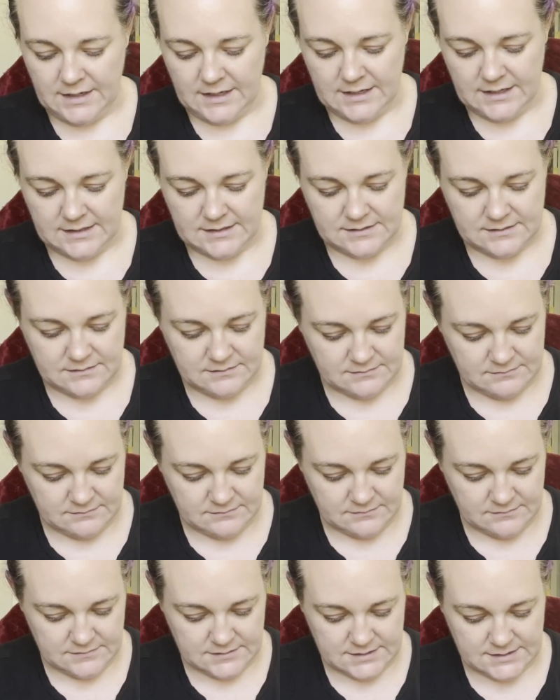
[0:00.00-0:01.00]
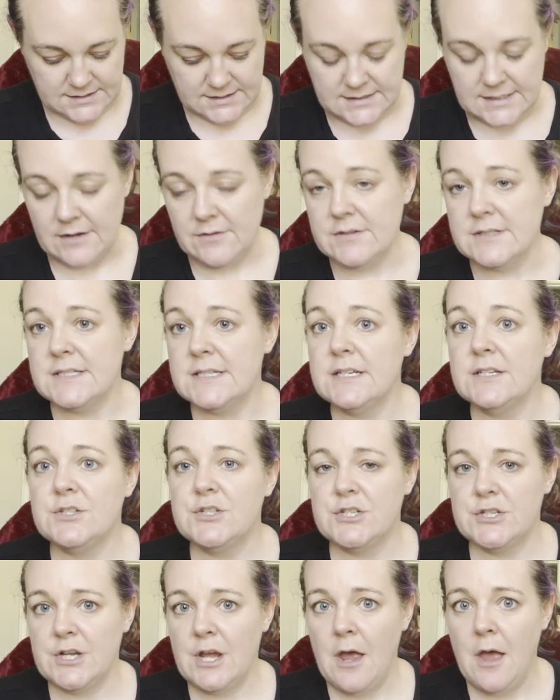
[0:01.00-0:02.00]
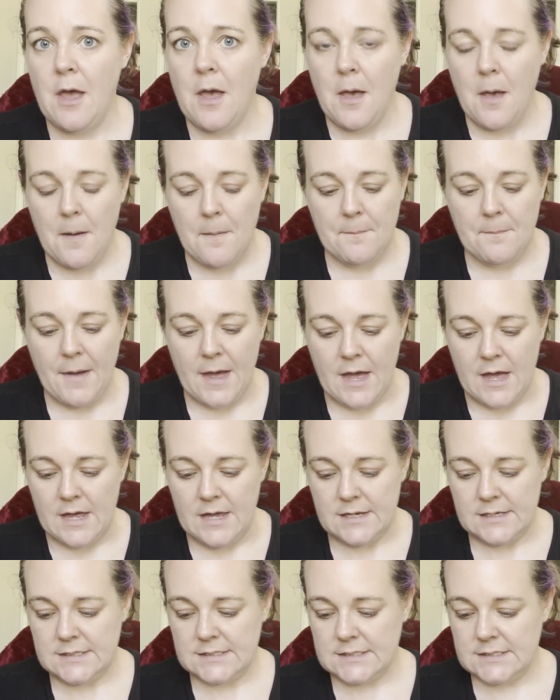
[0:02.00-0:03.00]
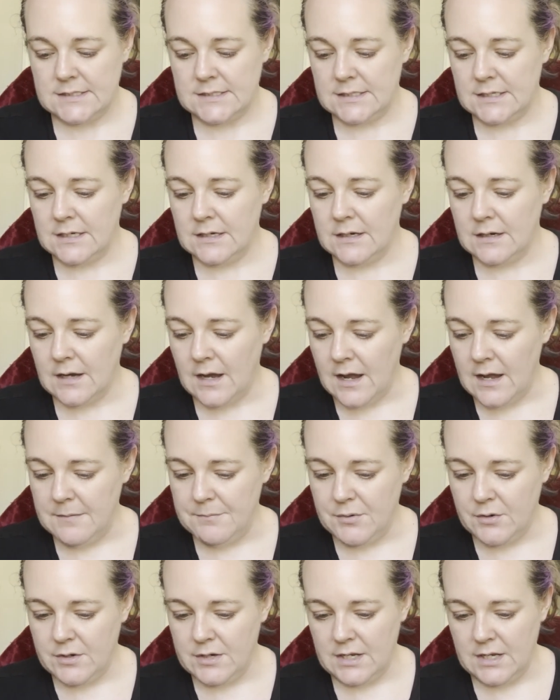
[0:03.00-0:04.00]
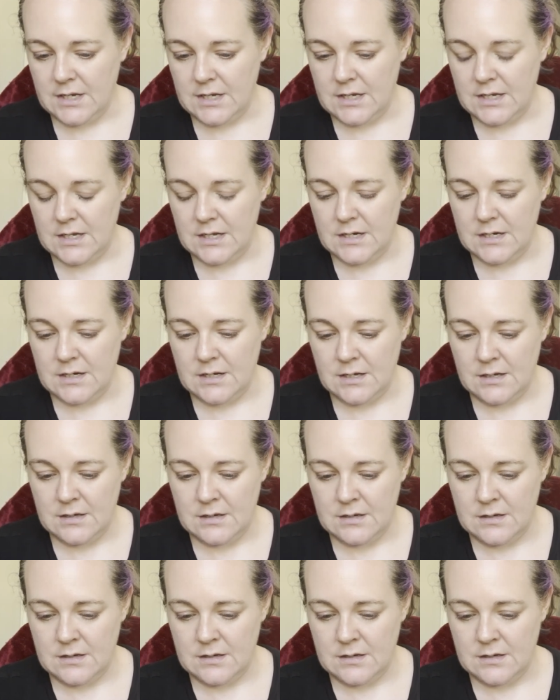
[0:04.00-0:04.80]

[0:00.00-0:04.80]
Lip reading: getting to sit down to stitch. But I put in